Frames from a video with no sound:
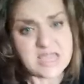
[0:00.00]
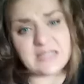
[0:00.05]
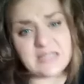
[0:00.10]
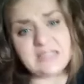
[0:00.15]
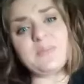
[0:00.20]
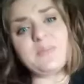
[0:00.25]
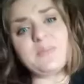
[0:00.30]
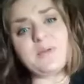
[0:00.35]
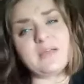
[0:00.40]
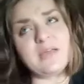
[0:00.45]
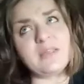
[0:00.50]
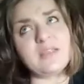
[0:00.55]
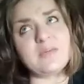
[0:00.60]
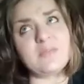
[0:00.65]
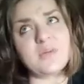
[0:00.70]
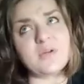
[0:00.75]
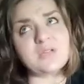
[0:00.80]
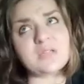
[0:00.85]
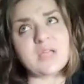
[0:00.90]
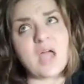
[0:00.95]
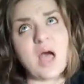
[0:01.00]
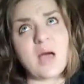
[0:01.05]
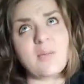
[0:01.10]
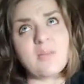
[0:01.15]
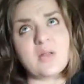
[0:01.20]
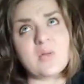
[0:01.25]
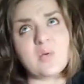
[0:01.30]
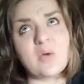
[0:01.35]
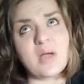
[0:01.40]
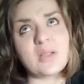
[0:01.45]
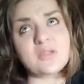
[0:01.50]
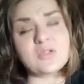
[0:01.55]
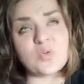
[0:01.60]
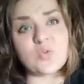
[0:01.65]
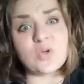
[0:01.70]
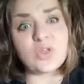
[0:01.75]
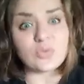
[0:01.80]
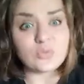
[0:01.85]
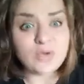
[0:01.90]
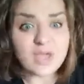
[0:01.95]
Typically, the most common ones
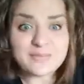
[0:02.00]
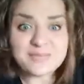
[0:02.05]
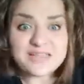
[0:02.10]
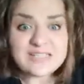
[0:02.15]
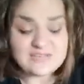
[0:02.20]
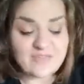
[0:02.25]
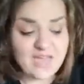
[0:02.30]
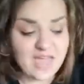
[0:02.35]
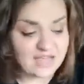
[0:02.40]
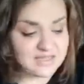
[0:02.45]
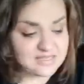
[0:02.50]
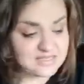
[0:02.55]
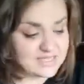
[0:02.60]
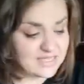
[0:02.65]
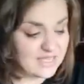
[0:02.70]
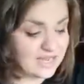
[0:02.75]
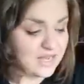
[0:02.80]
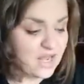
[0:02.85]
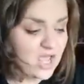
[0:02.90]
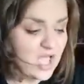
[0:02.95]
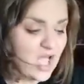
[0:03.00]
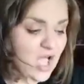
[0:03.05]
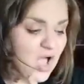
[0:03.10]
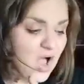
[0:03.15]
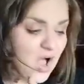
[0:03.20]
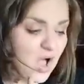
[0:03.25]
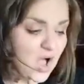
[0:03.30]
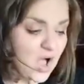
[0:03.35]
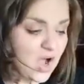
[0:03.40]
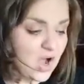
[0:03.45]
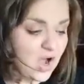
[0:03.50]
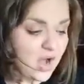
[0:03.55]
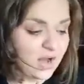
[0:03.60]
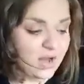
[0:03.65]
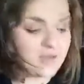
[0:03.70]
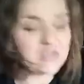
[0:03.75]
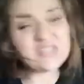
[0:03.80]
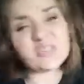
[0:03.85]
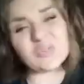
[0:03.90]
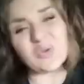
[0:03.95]
with rabies vaccine are
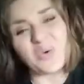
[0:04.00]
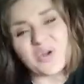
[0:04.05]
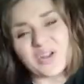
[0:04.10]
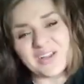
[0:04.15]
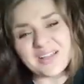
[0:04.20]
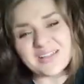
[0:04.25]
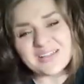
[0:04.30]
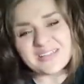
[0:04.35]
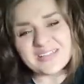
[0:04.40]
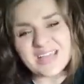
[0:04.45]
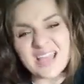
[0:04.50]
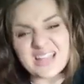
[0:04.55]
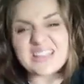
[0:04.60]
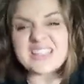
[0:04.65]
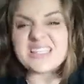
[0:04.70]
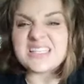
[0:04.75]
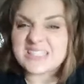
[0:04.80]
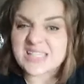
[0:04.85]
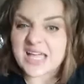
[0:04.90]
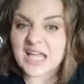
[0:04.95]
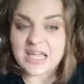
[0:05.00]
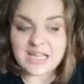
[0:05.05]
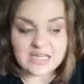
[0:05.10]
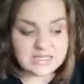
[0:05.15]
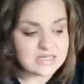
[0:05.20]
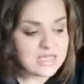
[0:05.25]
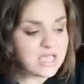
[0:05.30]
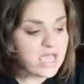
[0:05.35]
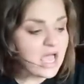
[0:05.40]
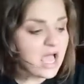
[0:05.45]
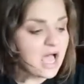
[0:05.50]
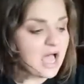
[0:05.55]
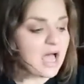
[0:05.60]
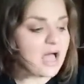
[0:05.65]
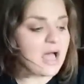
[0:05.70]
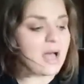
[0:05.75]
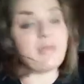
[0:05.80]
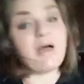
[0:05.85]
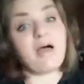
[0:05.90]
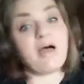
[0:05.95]
soreness at the site,
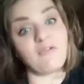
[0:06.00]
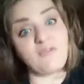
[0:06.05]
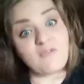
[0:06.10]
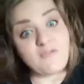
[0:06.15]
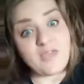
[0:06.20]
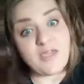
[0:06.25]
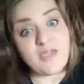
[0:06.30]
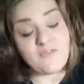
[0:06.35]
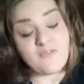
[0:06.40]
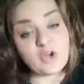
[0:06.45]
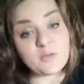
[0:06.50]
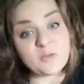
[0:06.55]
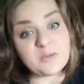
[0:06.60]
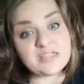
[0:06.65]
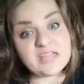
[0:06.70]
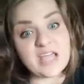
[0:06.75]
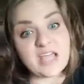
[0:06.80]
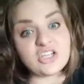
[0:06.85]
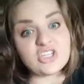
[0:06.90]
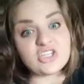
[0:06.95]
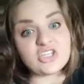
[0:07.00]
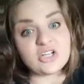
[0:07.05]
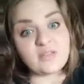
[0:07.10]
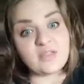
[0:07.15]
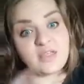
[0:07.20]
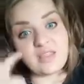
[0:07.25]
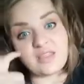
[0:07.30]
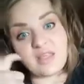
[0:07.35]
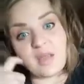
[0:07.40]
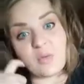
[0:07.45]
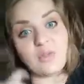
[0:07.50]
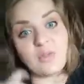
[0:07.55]
a fever potentially that will